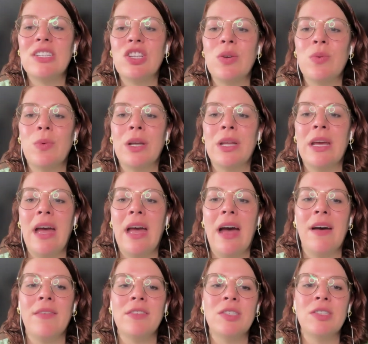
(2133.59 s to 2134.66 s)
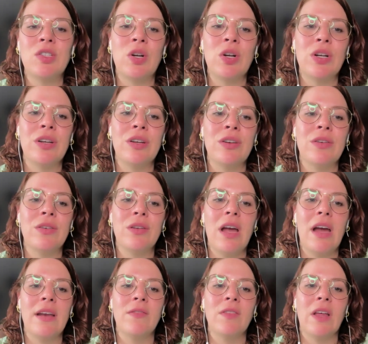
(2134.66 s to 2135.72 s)
Do you want to have a certain
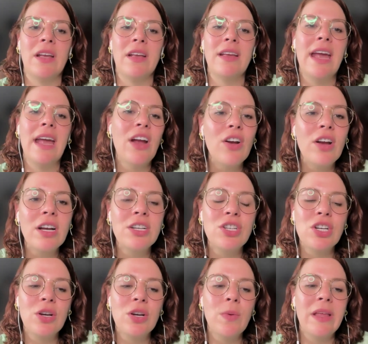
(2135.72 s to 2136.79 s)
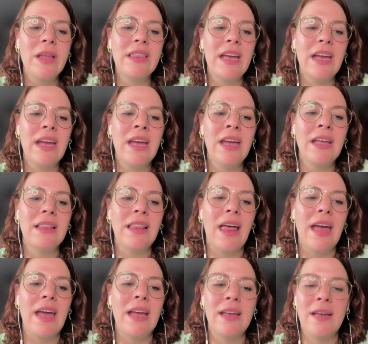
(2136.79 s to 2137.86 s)
kind of like character with it?
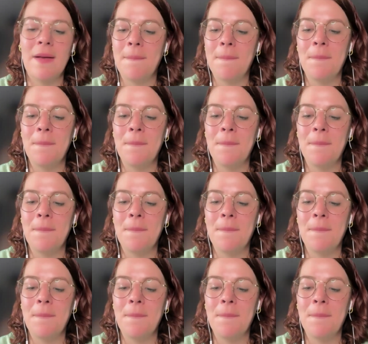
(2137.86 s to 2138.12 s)
Like,